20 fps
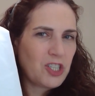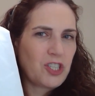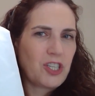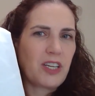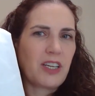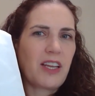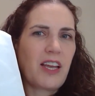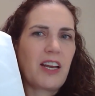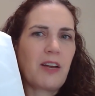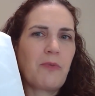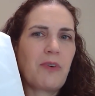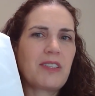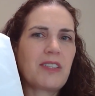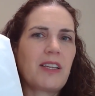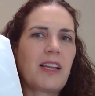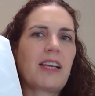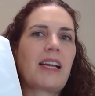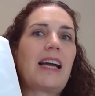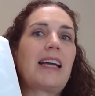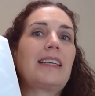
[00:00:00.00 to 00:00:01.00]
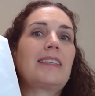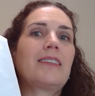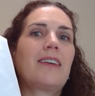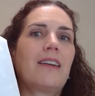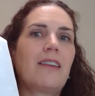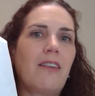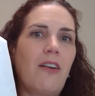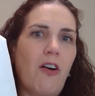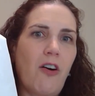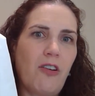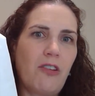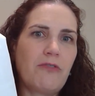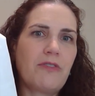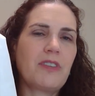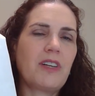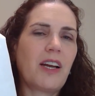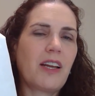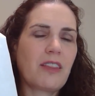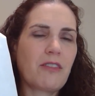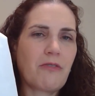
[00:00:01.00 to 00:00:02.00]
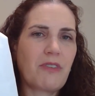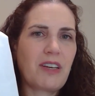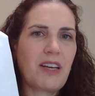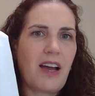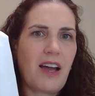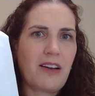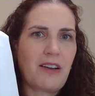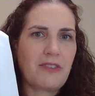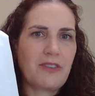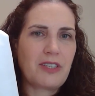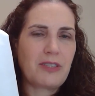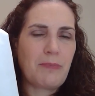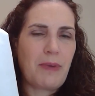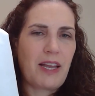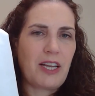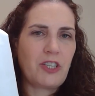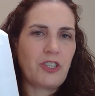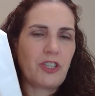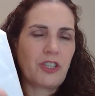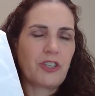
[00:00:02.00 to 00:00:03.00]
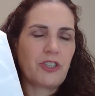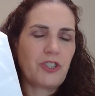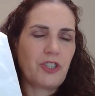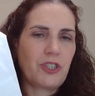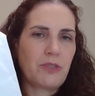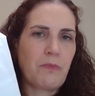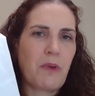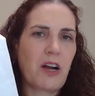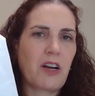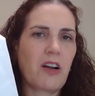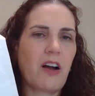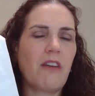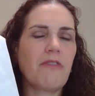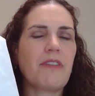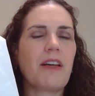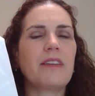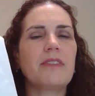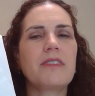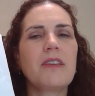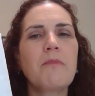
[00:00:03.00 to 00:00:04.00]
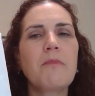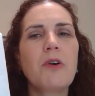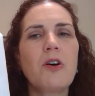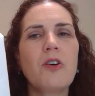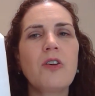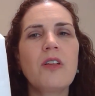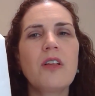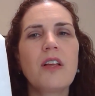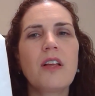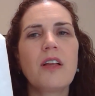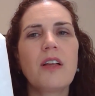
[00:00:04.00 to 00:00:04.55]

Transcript: And again, it wasn't like I had done all of the 939 on this page and could just mark off that symbol.